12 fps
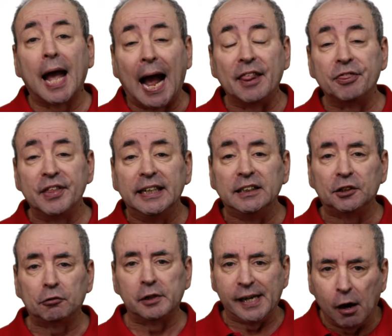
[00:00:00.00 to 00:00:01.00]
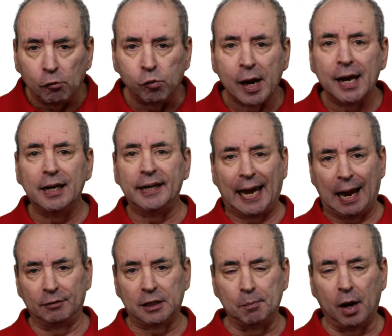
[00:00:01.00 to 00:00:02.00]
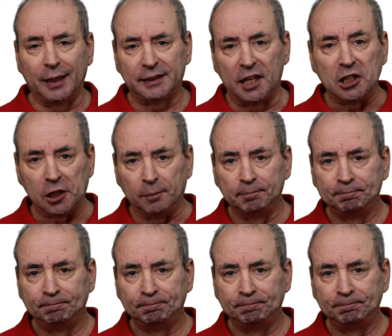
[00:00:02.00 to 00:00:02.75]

and these three really captured my attention.